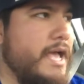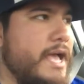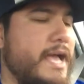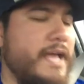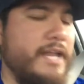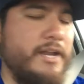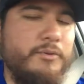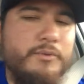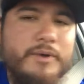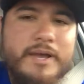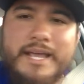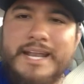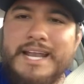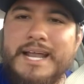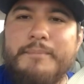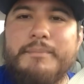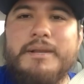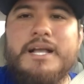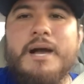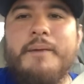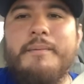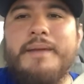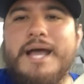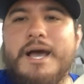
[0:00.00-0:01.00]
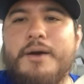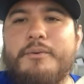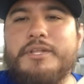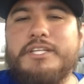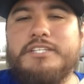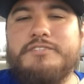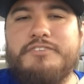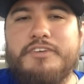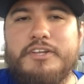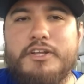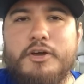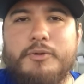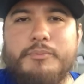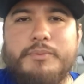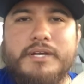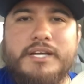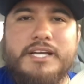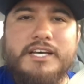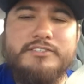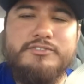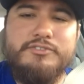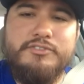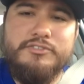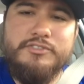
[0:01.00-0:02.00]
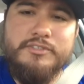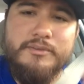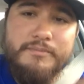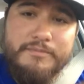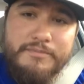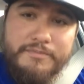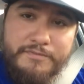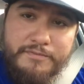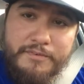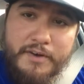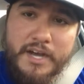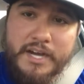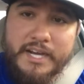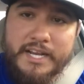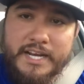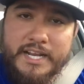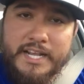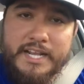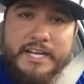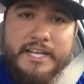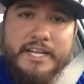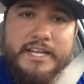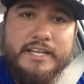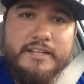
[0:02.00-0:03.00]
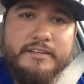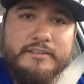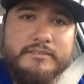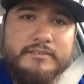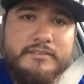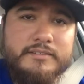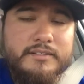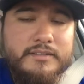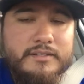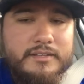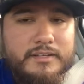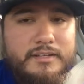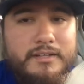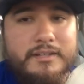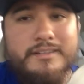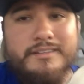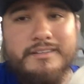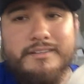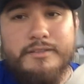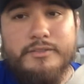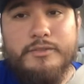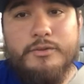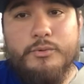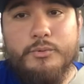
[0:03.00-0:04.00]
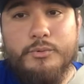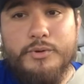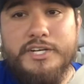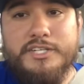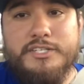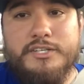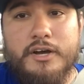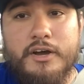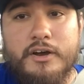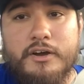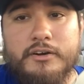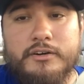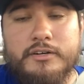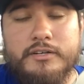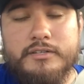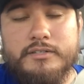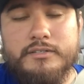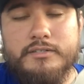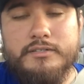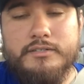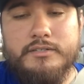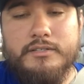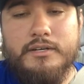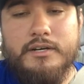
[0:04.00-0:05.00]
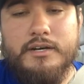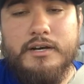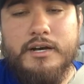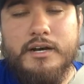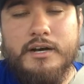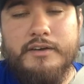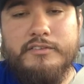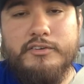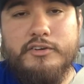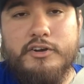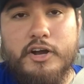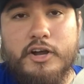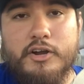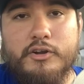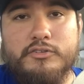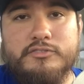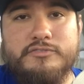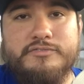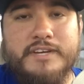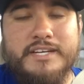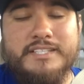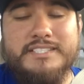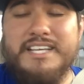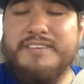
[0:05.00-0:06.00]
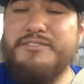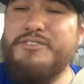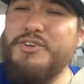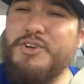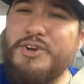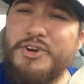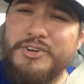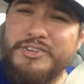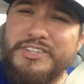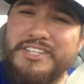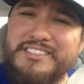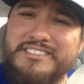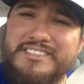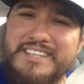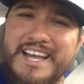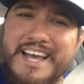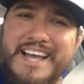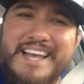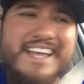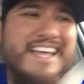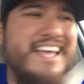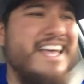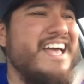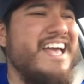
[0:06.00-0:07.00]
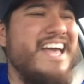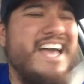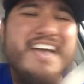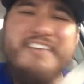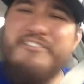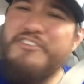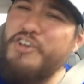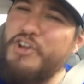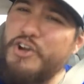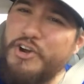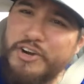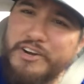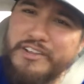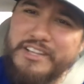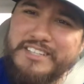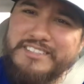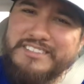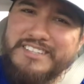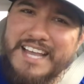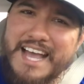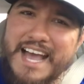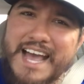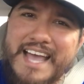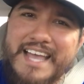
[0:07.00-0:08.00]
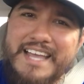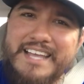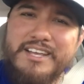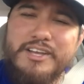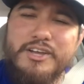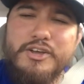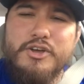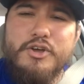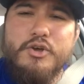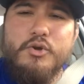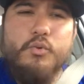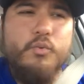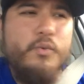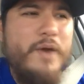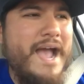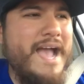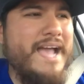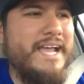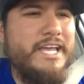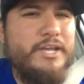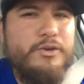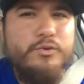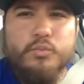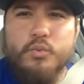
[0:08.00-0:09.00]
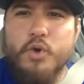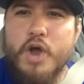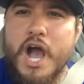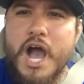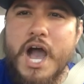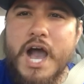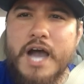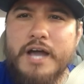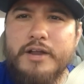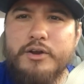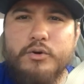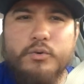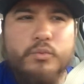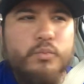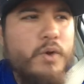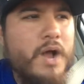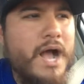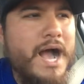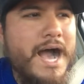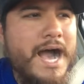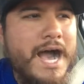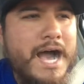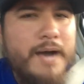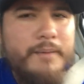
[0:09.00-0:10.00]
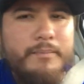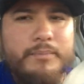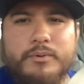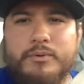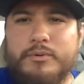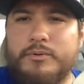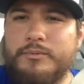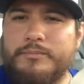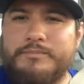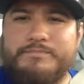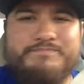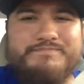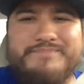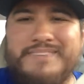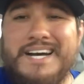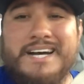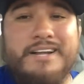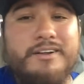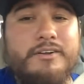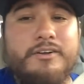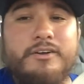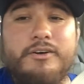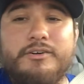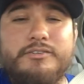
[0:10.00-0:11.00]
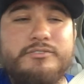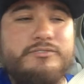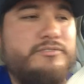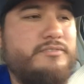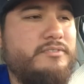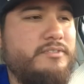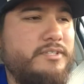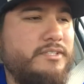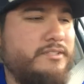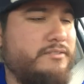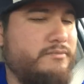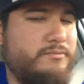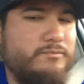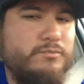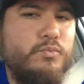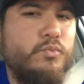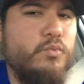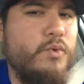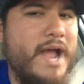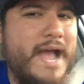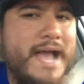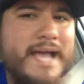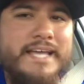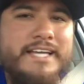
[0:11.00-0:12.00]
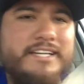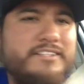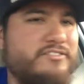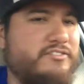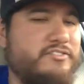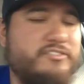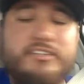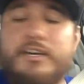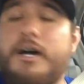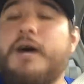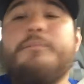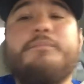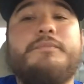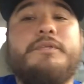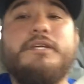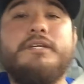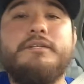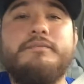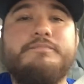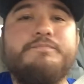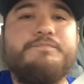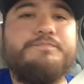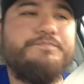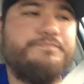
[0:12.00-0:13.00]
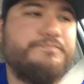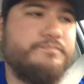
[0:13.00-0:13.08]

Anyway, and I'm coming out with this video because there's some fucking idiot the retard of the Cardinals fans. Have you heard this guy? Have you heard of this guy? Raggin' Rod or Rob or I don't know. It's, it's something.